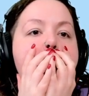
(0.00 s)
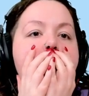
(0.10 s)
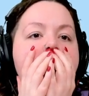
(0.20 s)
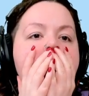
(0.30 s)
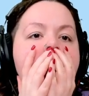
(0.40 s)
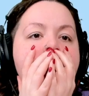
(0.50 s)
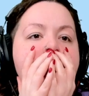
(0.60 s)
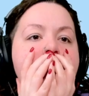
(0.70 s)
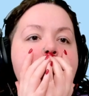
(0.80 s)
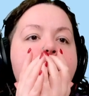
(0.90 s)

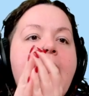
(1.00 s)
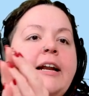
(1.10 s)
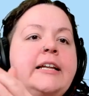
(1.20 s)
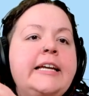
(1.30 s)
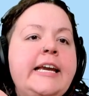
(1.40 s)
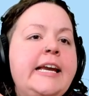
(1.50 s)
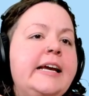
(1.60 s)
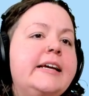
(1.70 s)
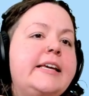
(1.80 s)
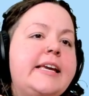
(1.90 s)
Um, finally
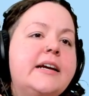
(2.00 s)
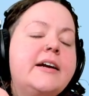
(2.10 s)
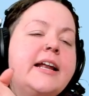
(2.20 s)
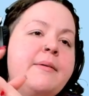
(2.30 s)
here and